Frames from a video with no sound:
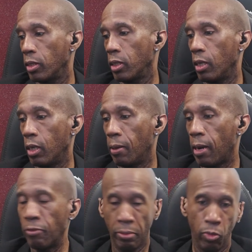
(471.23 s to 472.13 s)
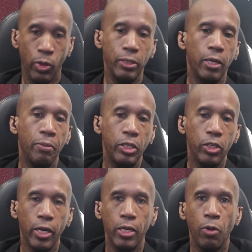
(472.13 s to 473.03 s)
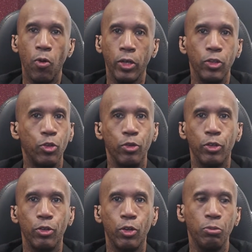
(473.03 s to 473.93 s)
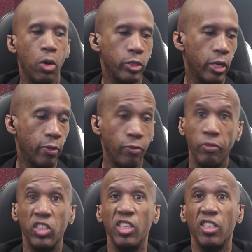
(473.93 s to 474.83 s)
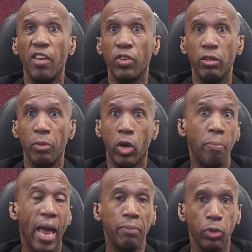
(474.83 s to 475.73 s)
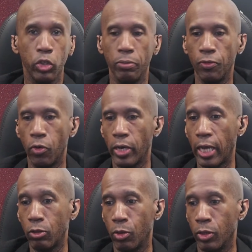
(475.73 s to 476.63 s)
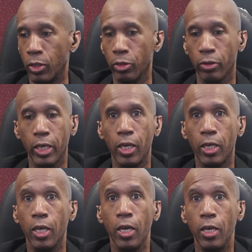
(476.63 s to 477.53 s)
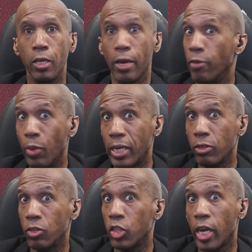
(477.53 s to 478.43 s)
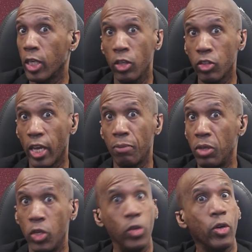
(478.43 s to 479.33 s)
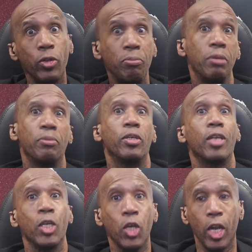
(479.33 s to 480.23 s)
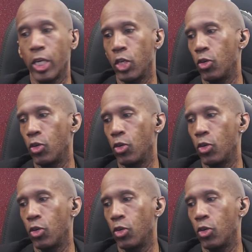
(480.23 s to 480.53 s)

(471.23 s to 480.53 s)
I remember one time in China, I walked into a small town. I've never seen an African-American black person before, and I told a little kid, everyone else in China looks like me. You're the only people here that look like you.